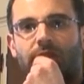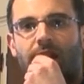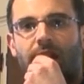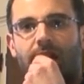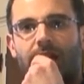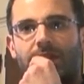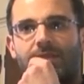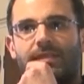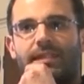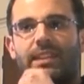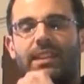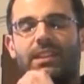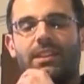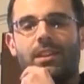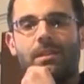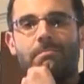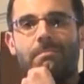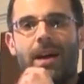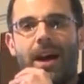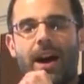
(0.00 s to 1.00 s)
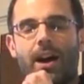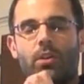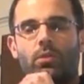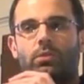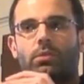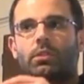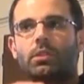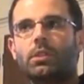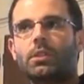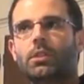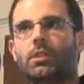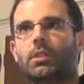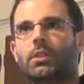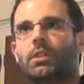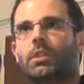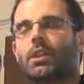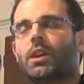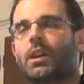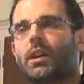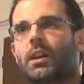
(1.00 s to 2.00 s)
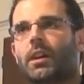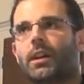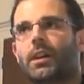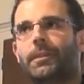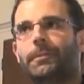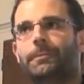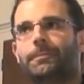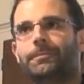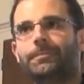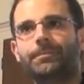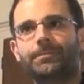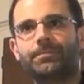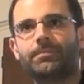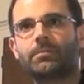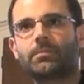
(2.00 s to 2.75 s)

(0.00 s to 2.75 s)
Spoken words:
taste in the mouth, but I